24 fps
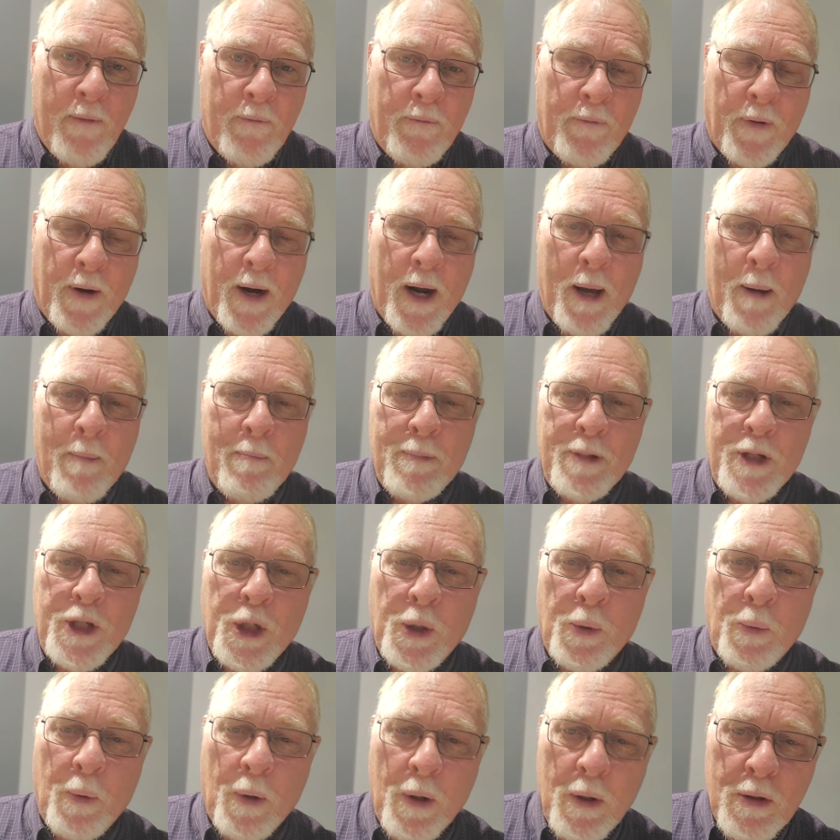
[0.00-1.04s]
from
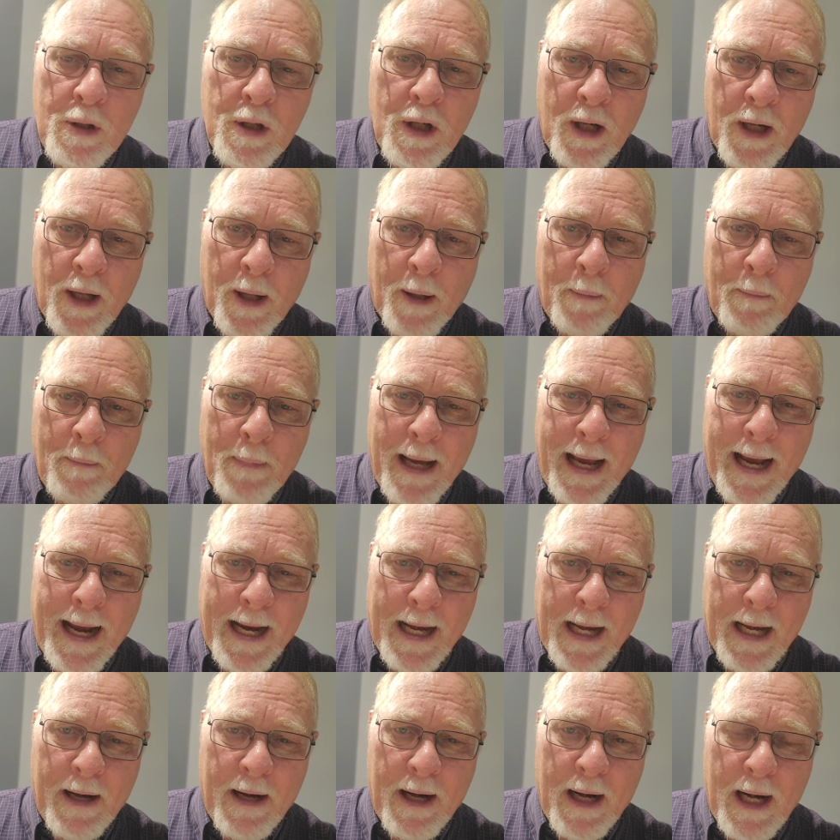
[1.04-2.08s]
Jerusalem,
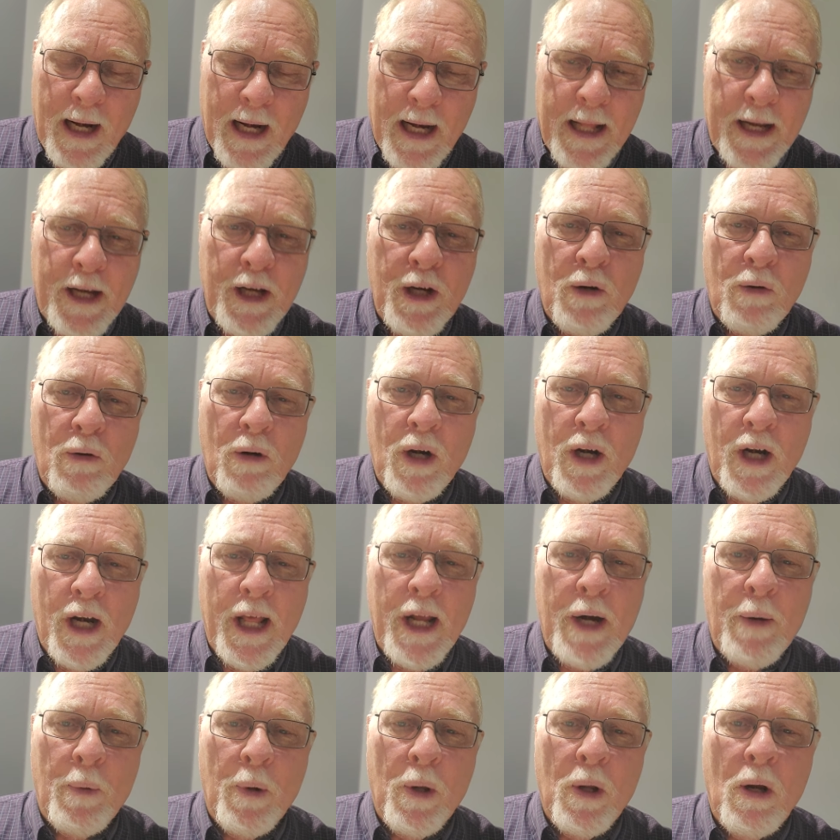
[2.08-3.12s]
a
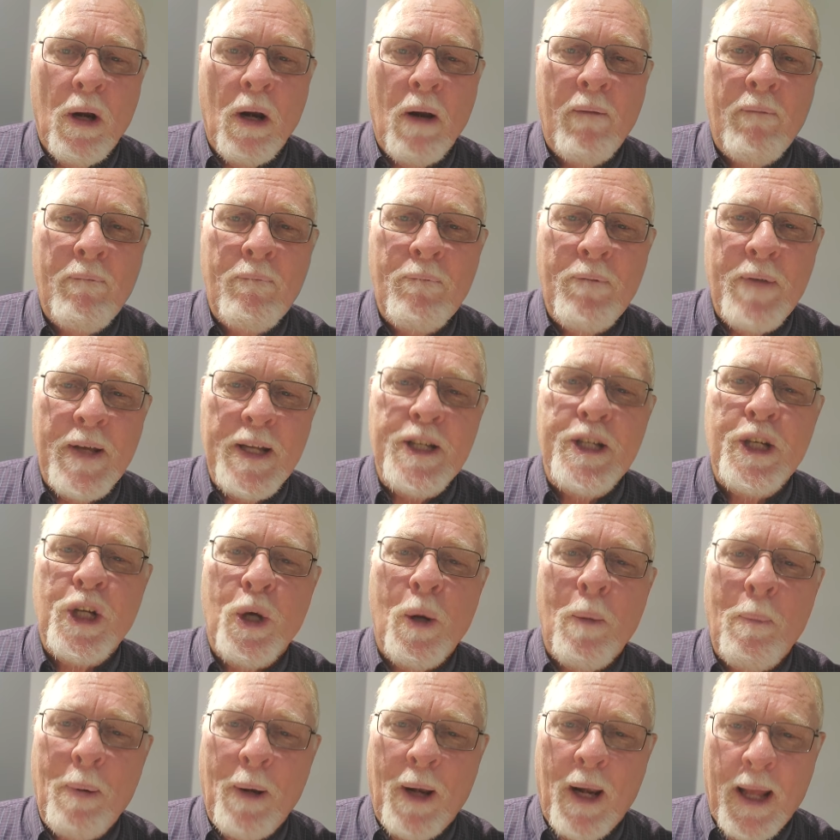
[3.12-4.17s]
literal
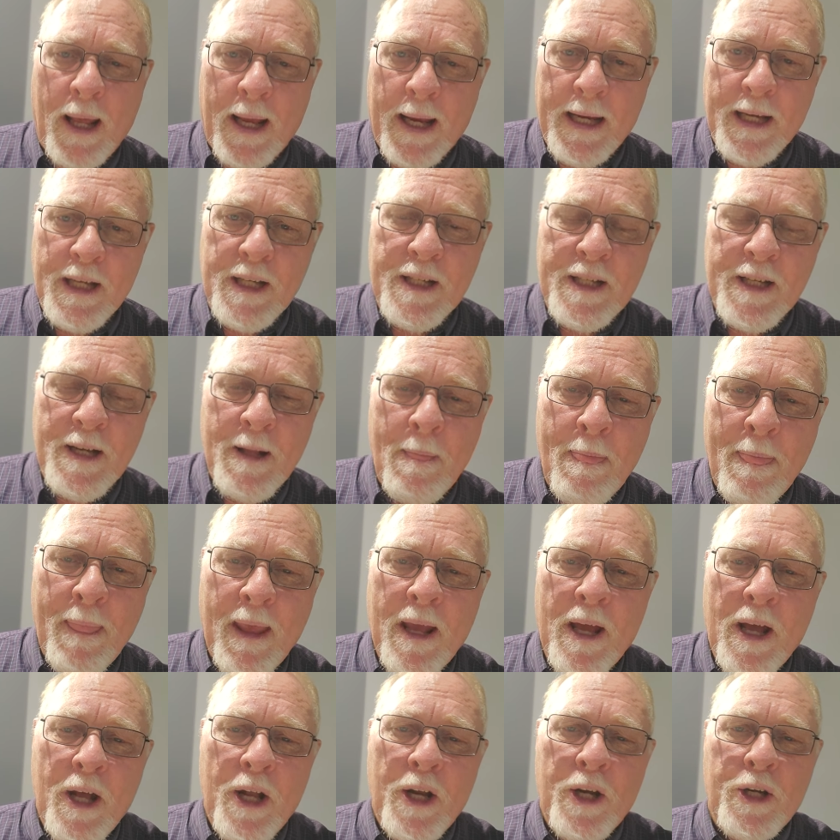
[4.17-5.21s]
physical place,
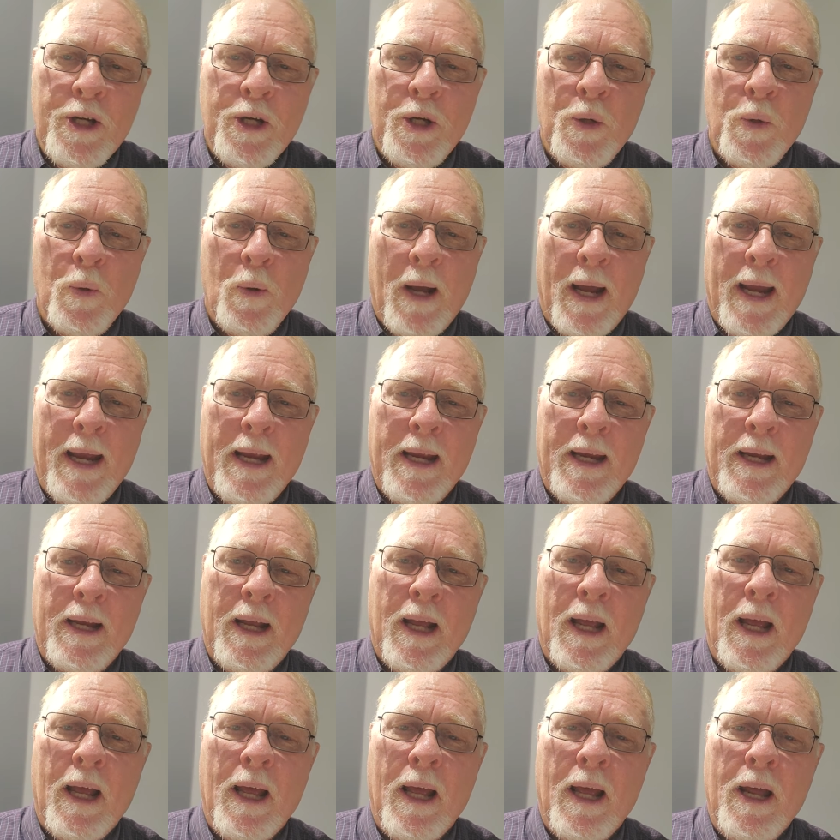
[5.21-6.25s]
to a
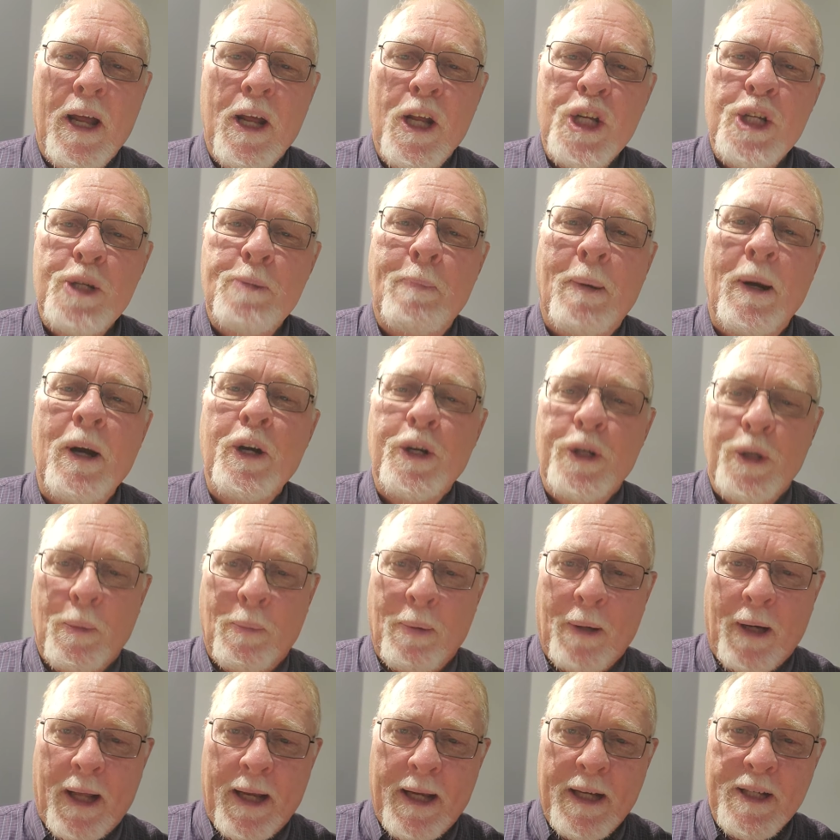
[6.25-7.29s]
spiritual
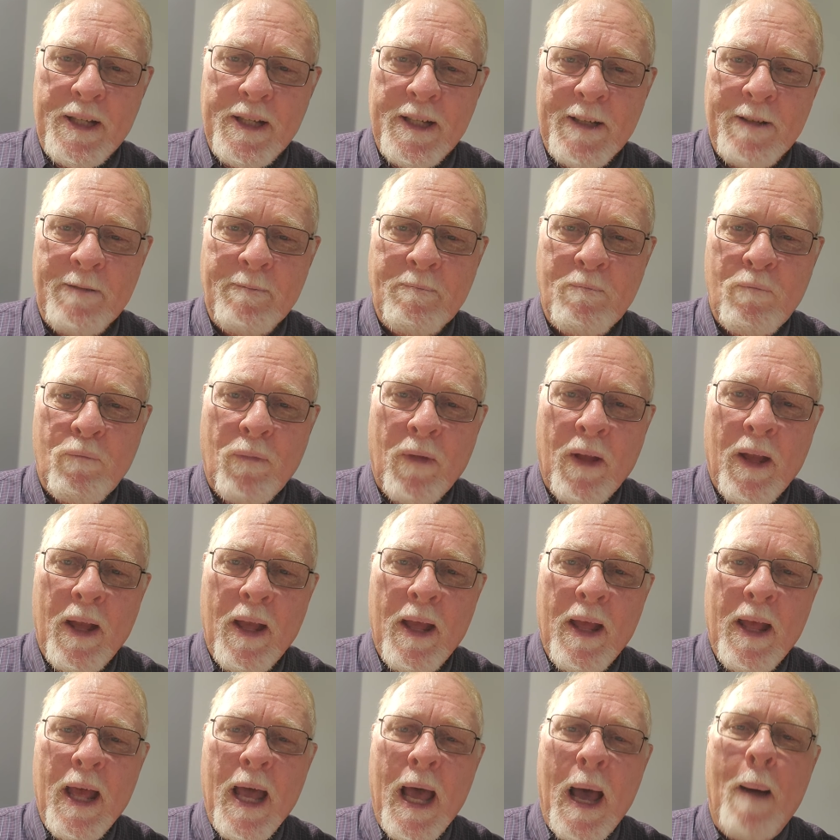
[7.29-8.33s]
place
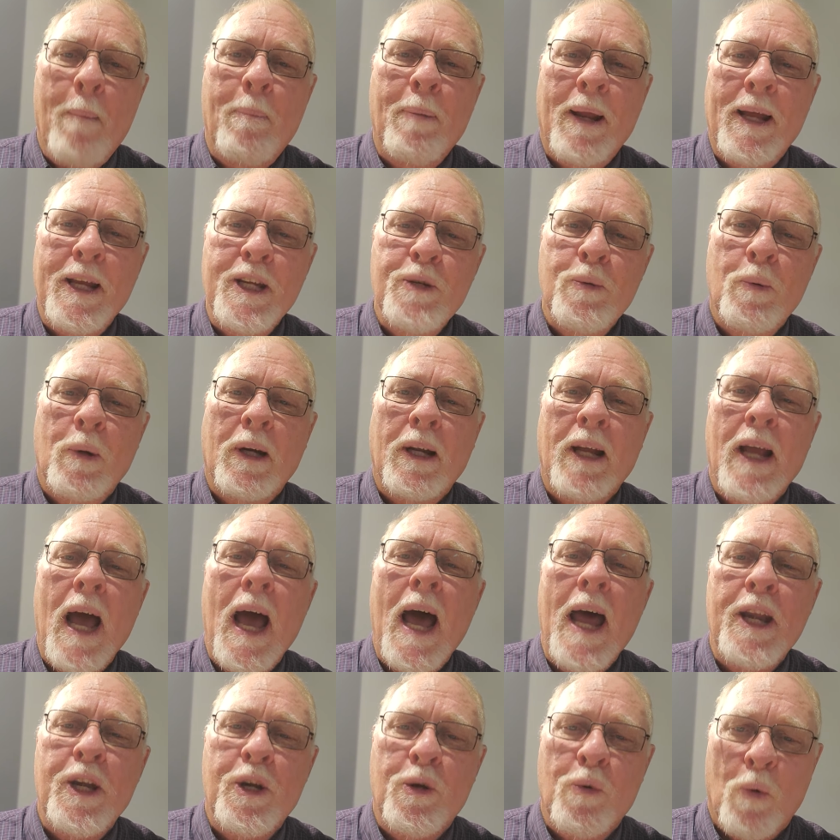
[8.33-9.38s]
a place where
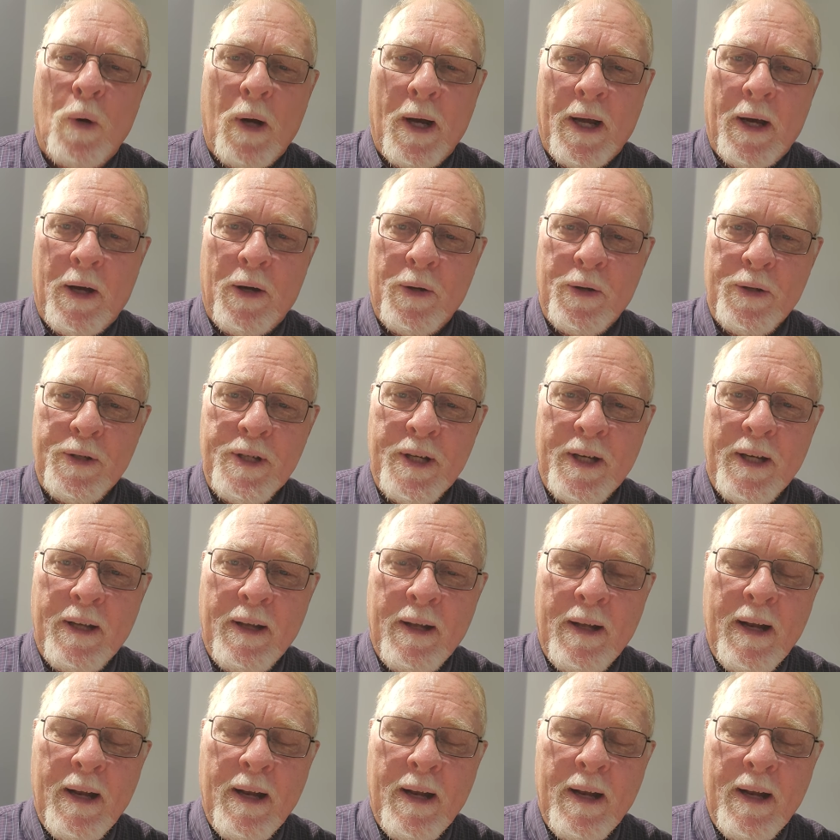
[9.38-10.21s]
God dwells.